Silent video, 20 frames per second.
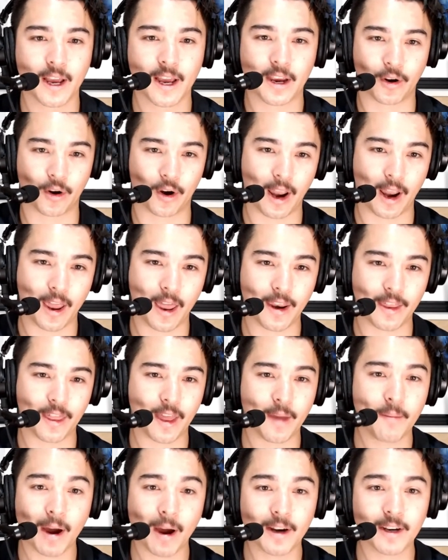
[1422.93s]
you know, and
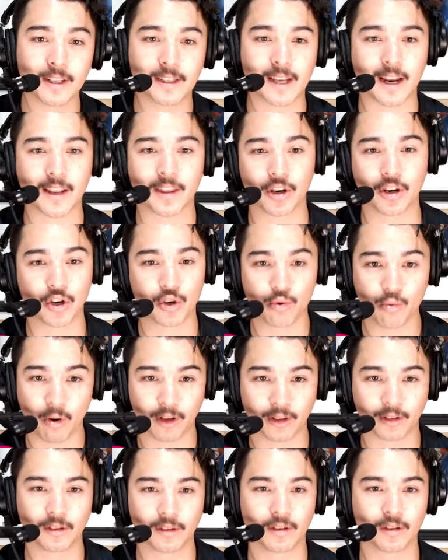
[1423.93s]
them understanding the
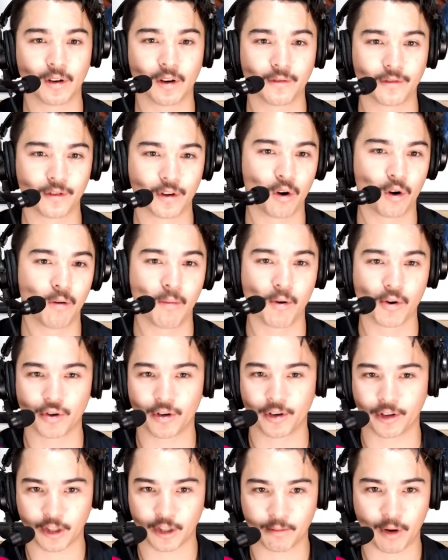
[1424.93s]
nuances of, you know,
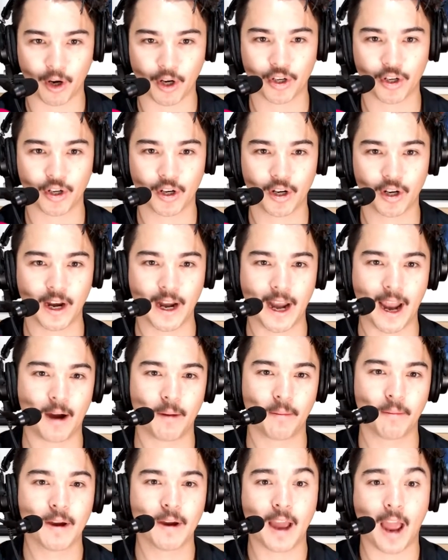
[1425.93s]
emotional expression and
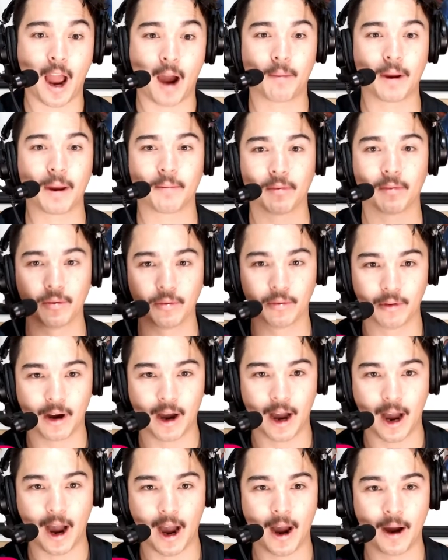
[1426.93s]
how, how people
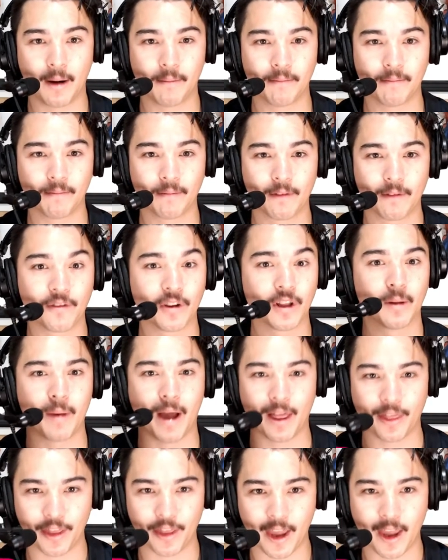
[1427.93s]
um, feel
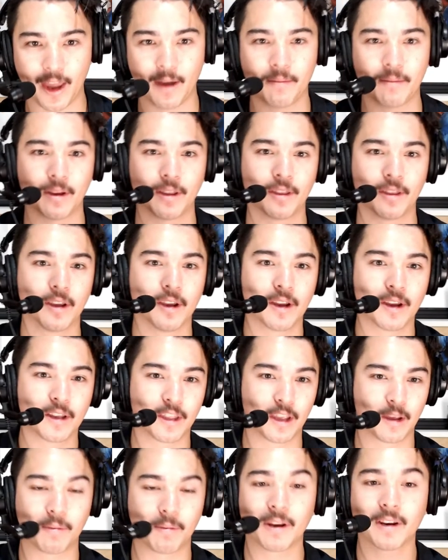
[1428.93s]
about them and
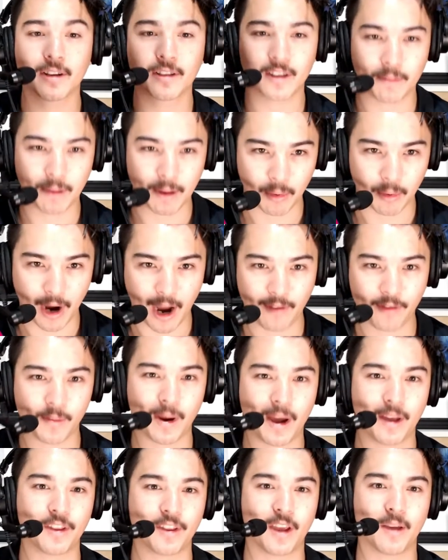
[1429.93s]
the opinions that people have
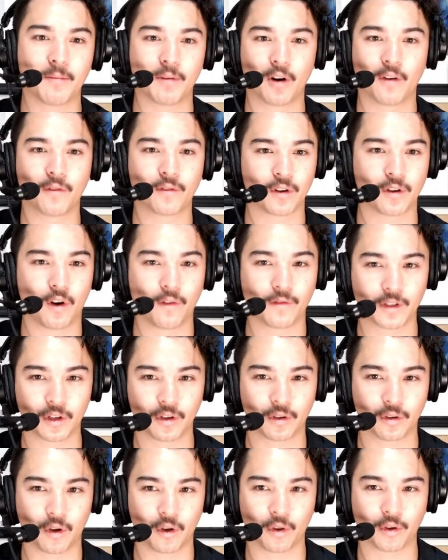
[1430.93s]
about them and obviously
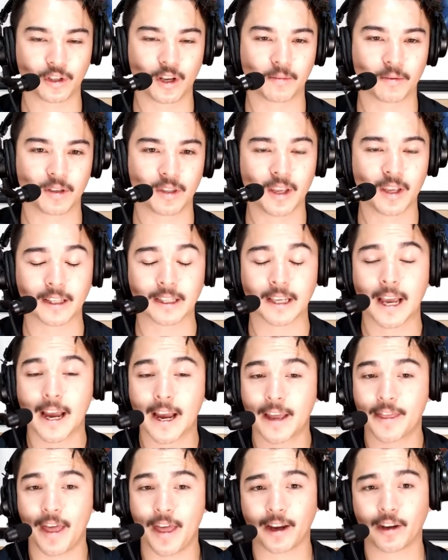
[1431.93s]
all those types of things,
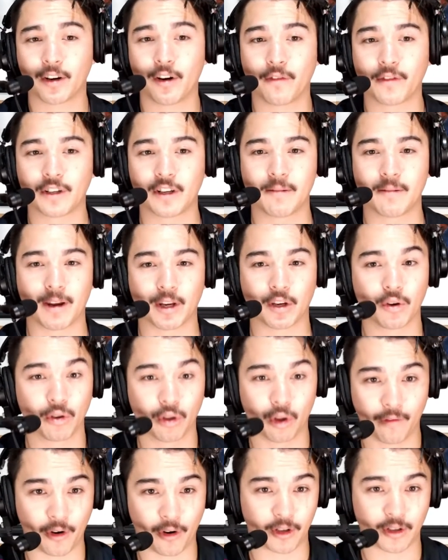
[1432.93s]
that can obviously make you
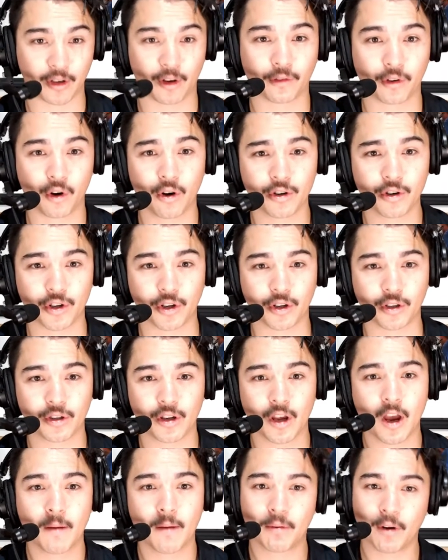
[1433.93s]
very self-conscious.
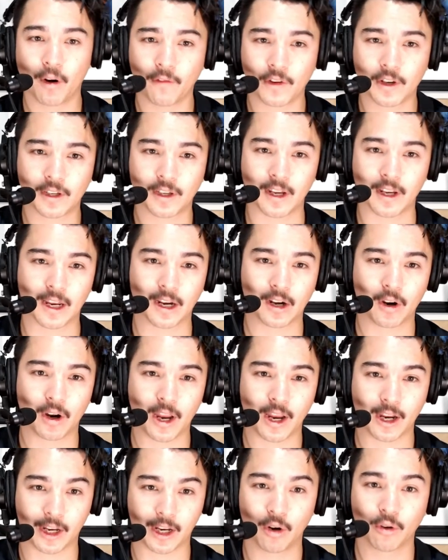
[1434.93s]
But obviously it,
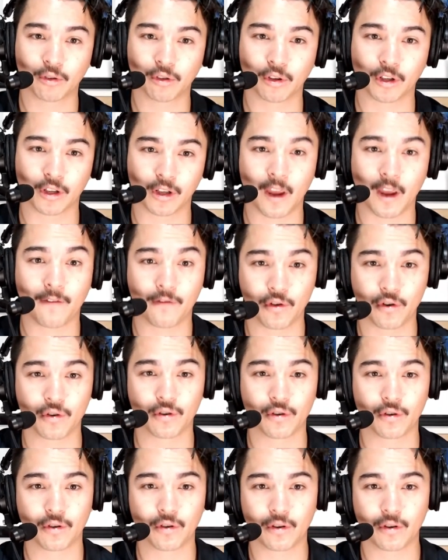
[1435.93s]
it can also, if you...